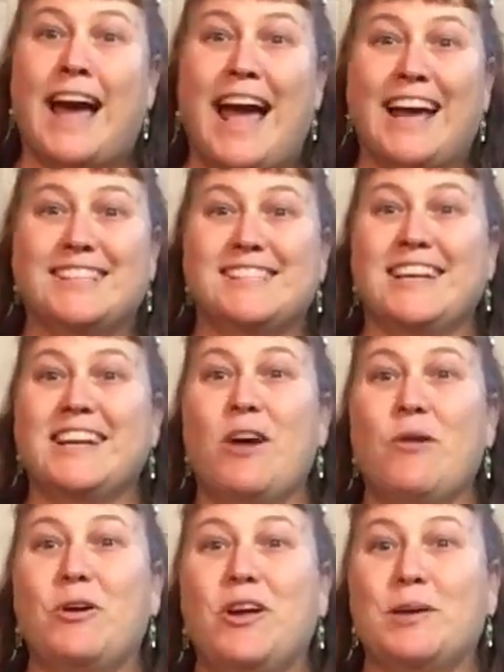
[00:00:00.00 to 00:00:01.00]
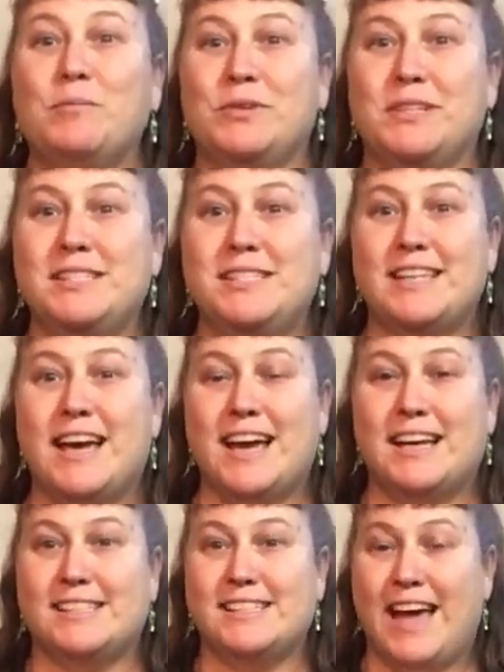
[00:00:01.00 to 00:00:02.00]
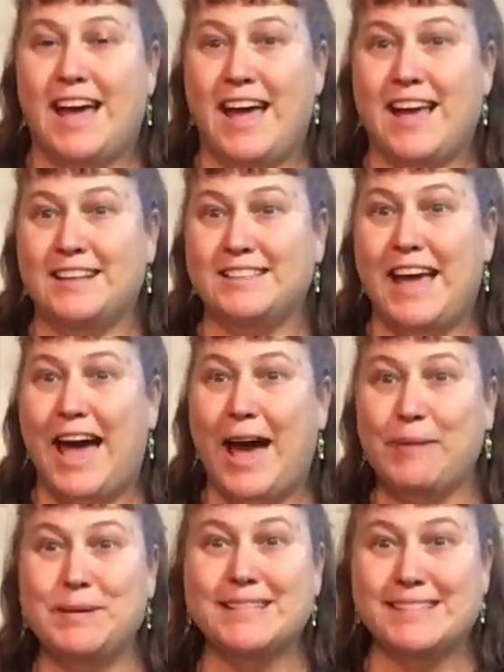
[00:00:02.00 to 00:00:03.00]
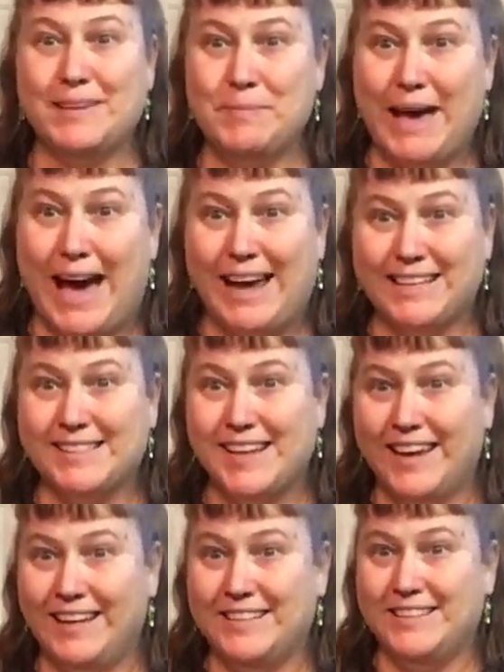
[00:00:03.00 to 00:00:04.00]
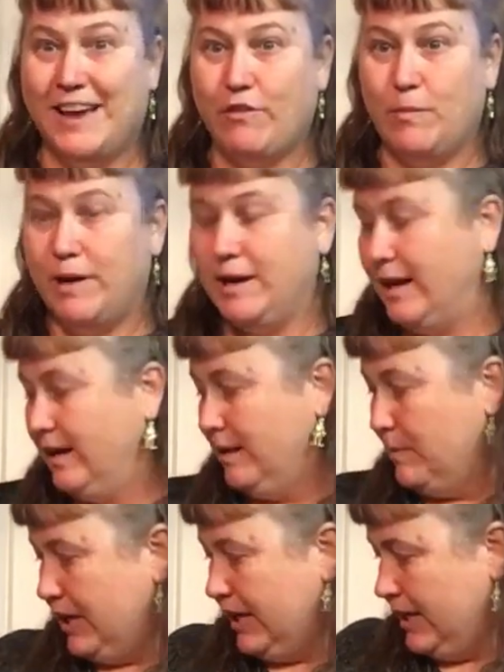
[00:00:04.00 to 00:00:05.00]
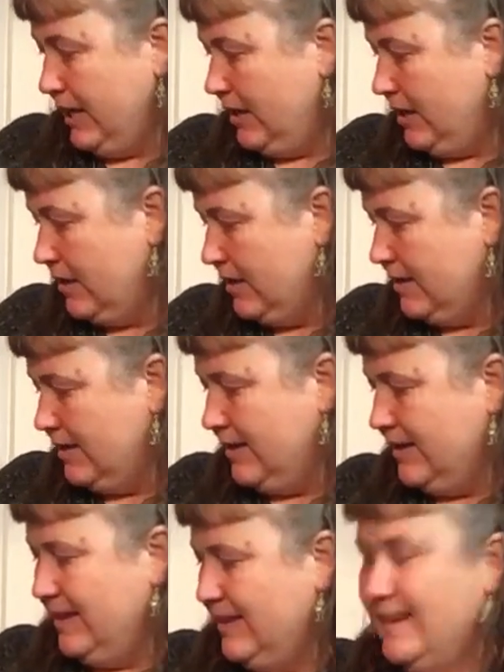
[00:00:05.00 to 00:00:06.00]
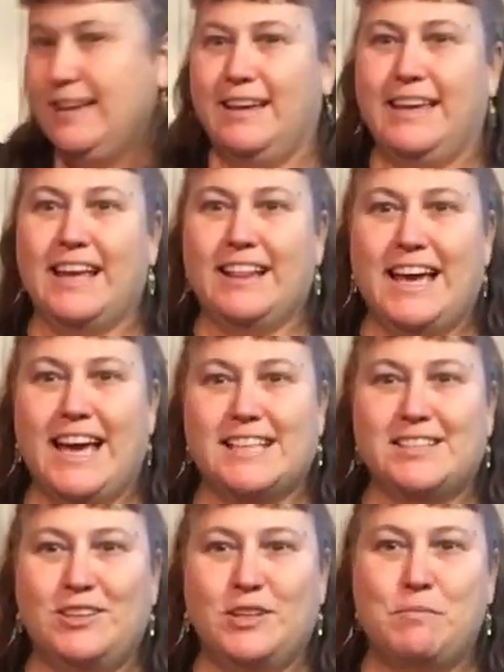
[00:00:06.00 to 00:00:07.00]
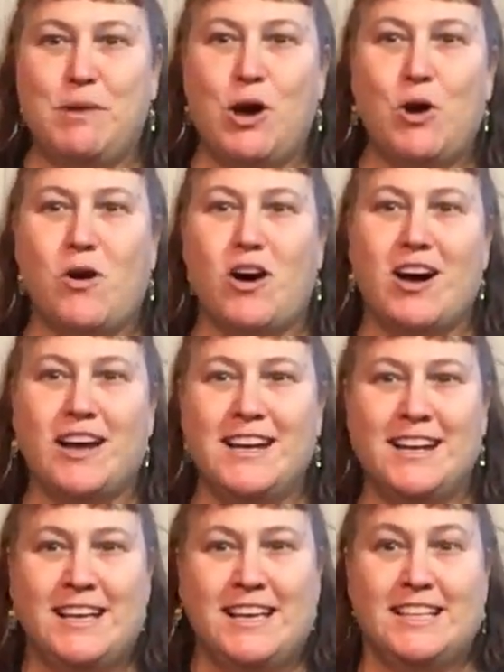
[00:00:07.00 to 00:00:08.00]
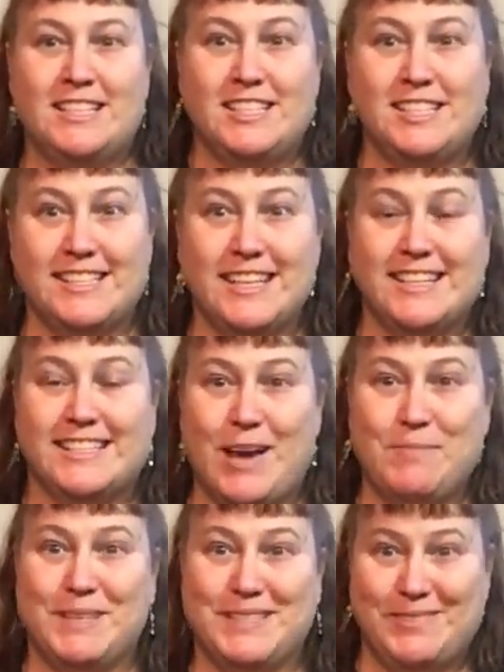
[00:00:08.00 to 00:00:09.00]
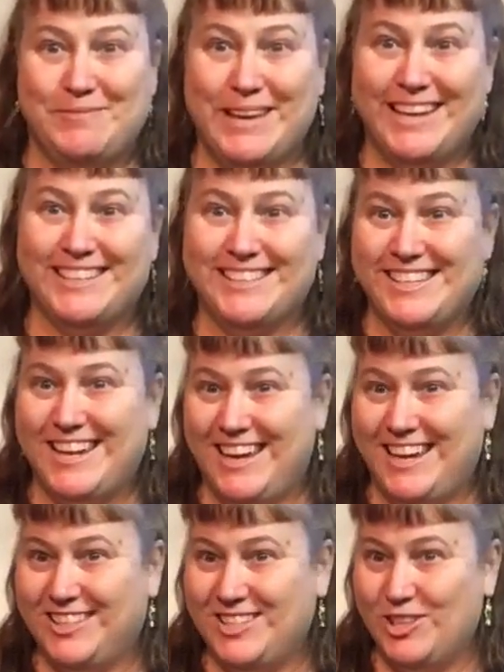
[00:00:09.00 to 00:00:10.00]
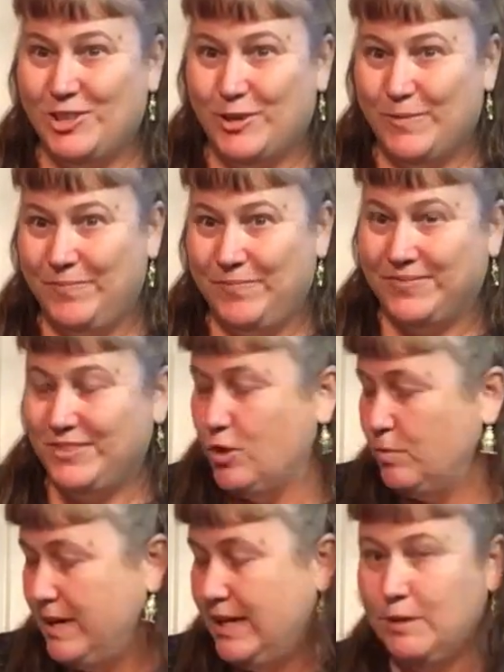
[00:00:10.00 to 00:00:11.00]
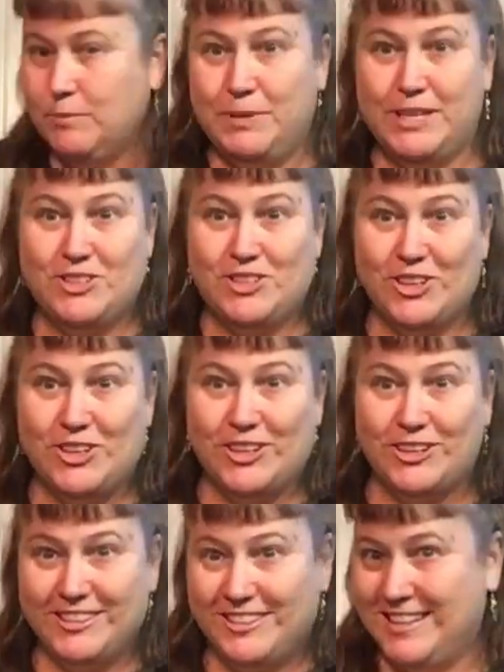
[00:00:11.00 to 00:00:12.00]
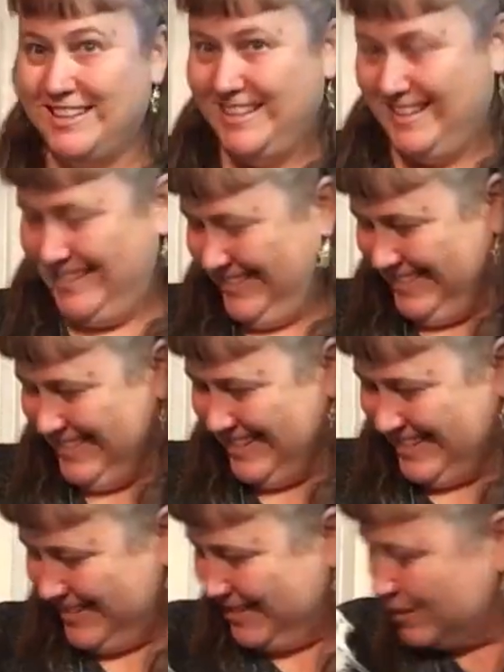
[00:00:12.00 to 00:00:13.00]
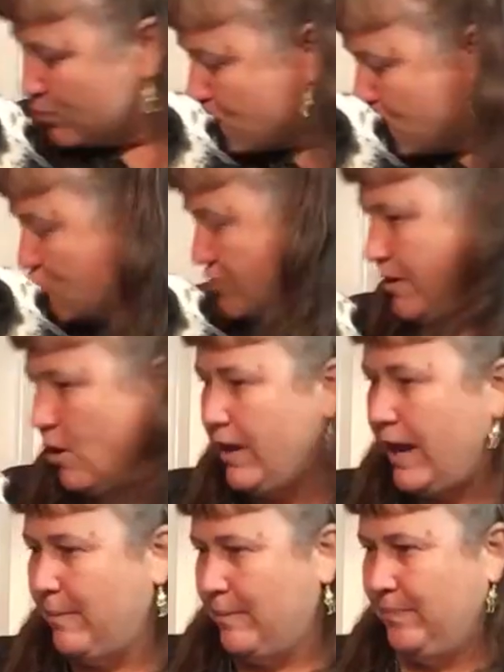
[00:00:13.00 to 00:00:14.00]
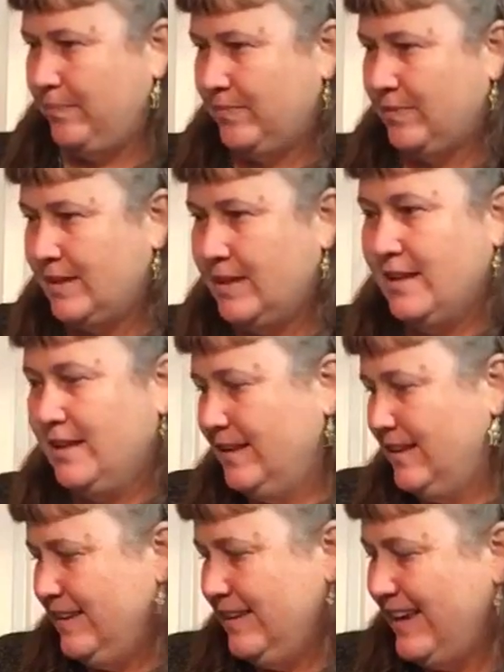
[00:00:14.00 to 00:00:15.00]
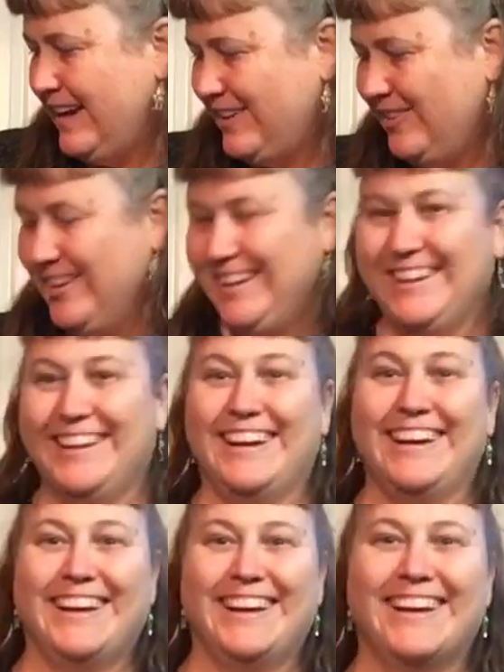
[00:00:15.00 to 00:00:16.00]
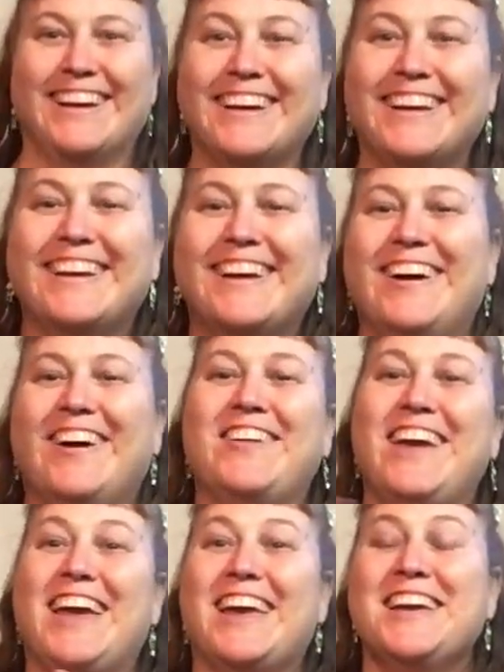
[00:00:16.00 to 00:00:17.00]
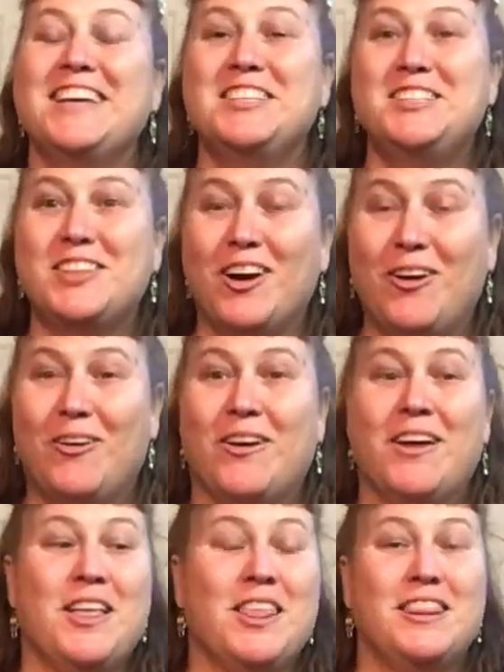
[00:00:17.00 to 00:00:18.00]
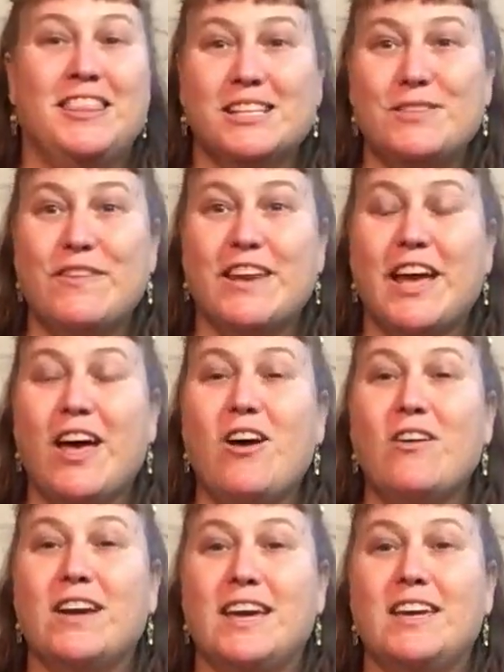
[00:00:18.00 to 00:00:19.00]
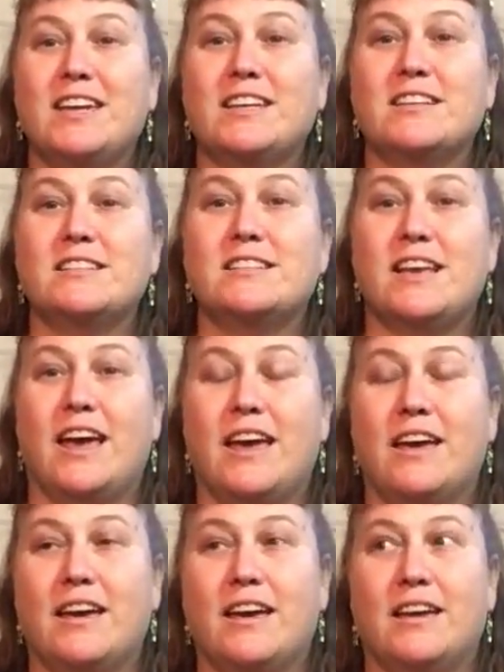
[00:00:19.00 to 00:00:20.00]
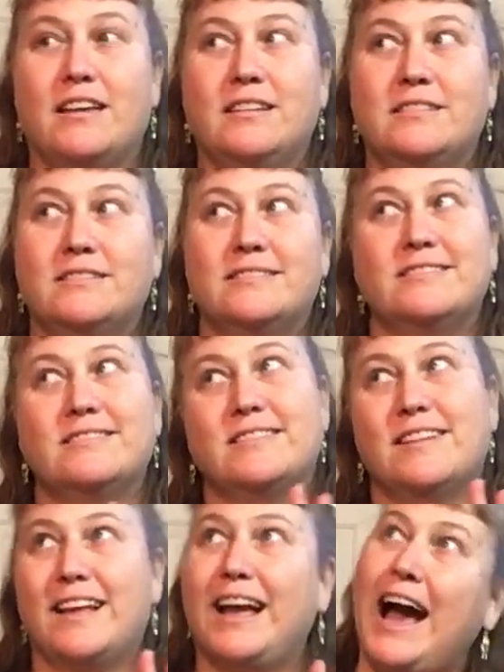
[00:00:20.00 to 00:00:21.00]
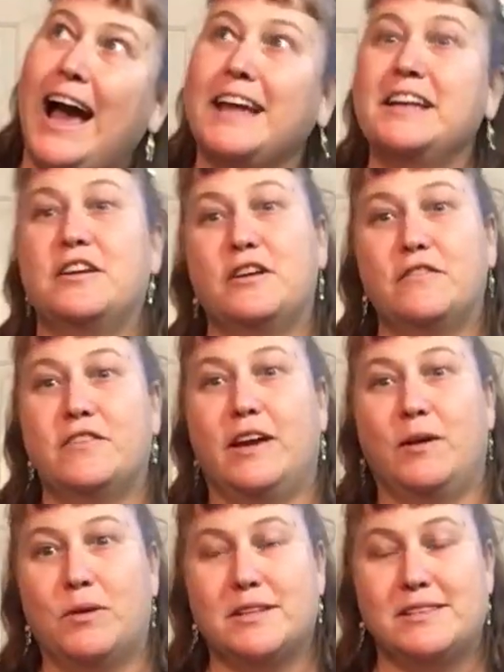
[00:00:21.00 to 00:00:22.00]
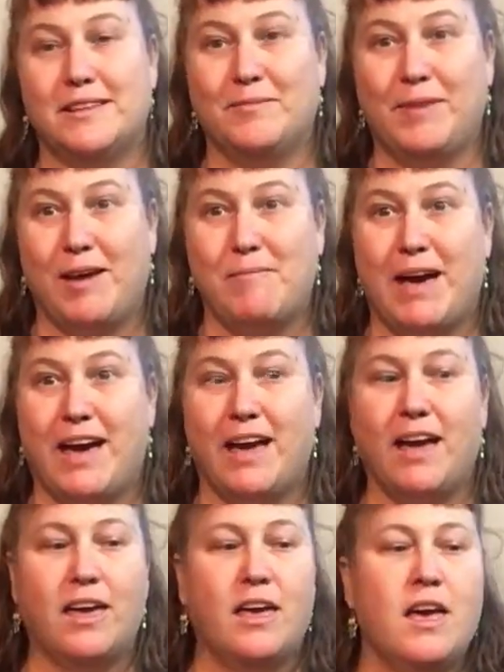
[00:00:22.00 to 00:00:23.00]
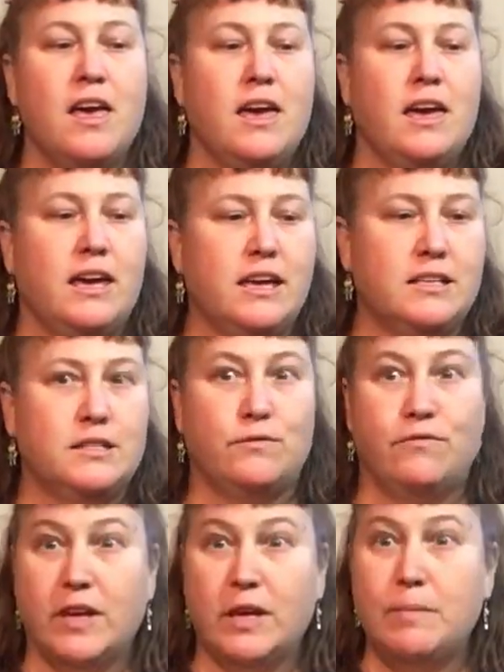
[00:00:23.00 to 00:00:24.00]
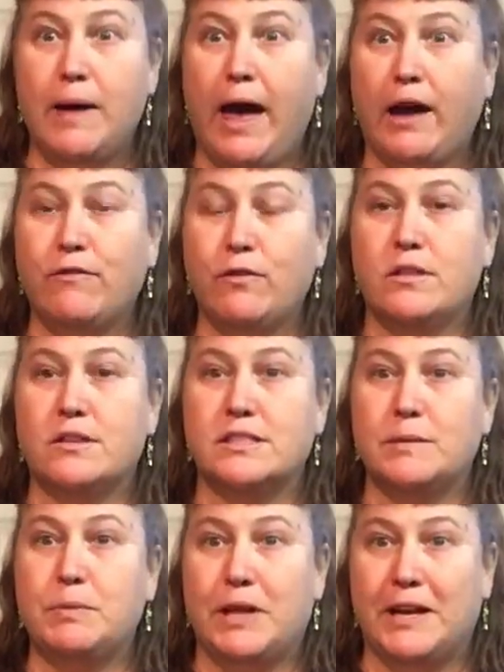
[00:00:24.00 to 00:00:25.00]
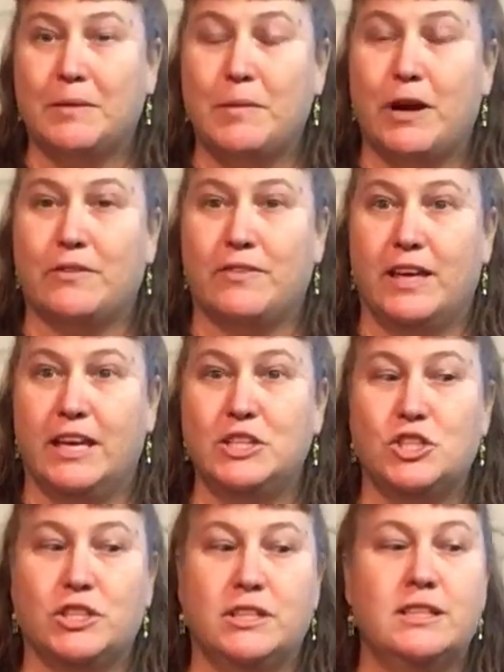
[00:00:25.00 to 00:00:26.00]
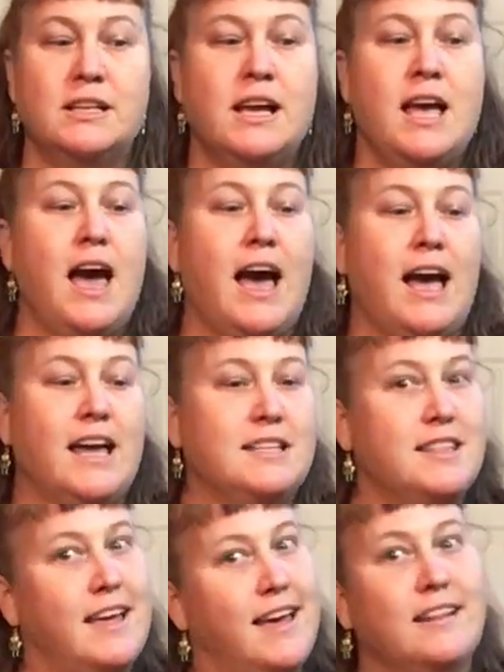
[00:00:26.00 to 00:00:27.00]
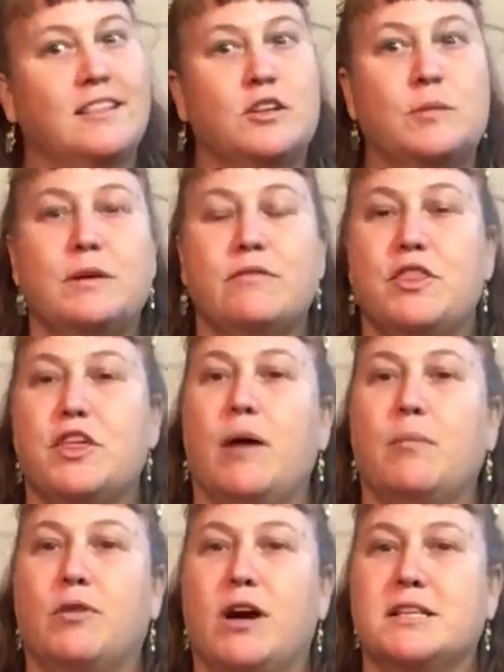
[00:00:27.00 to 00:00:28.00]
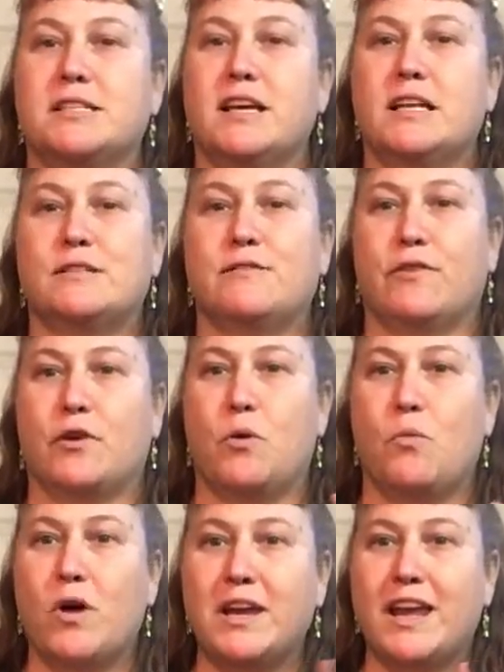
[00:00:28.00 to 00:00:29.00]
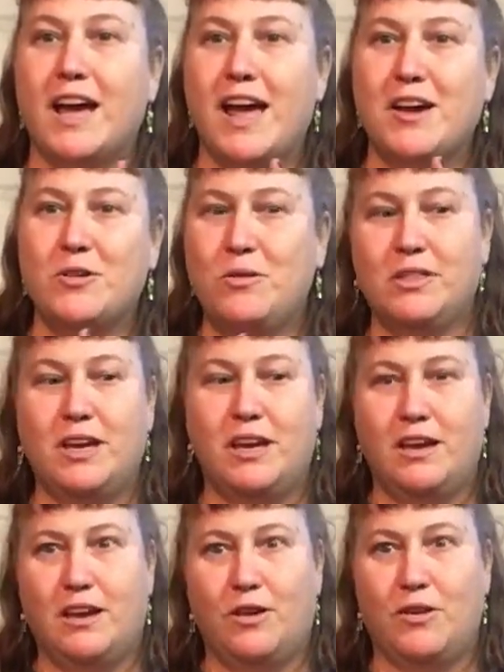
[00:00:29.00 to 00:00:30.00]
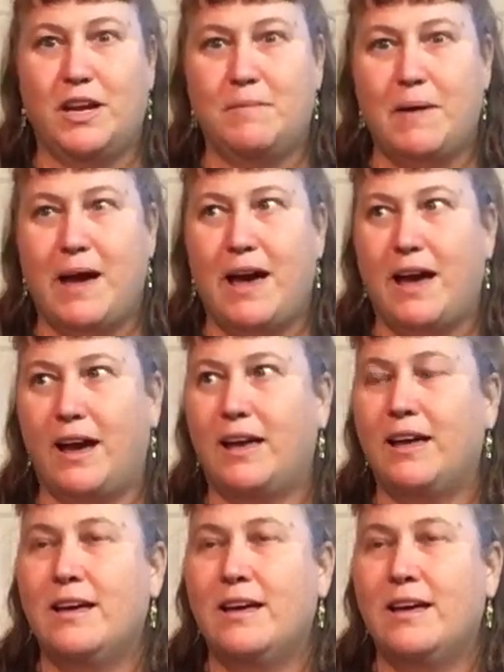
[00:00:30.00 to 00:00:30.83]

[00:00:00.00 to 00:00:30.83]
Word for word: we Xena, dog Princess. And happy St. Patty's Day to everybody. Come here, Kelly. Kelly has her little bow on. She says happy St. Patty's Day too. Nobody can pinch her. Huh. Okay. Yeah, come on. okay, so this video is a kind of a what's in my bag. It's feedback for the zipliner modification and then a little bit of a thought process for a one night only green bag